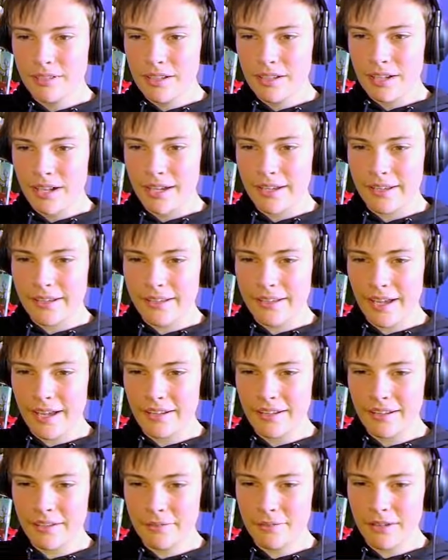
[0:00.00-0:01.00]
And again,
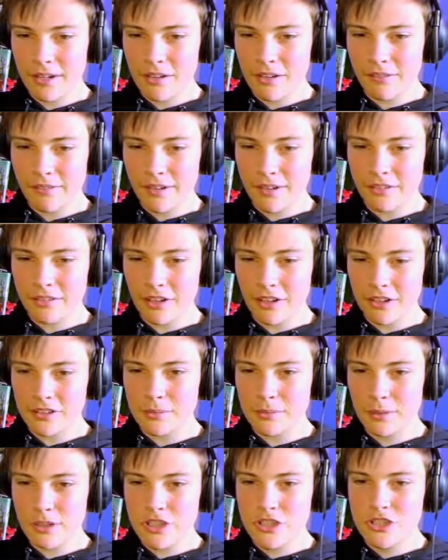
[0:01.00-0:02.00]
here we go around. Oh, some
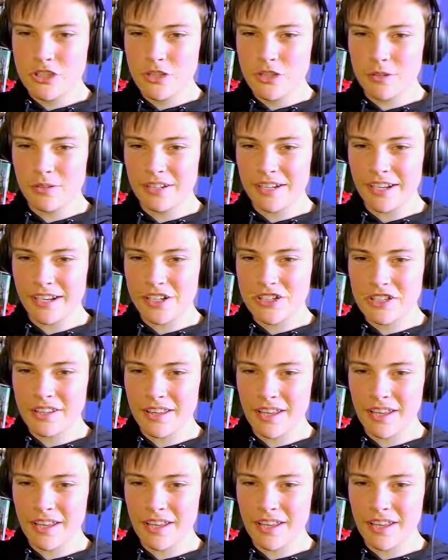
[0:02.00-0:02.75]
nice dueling action there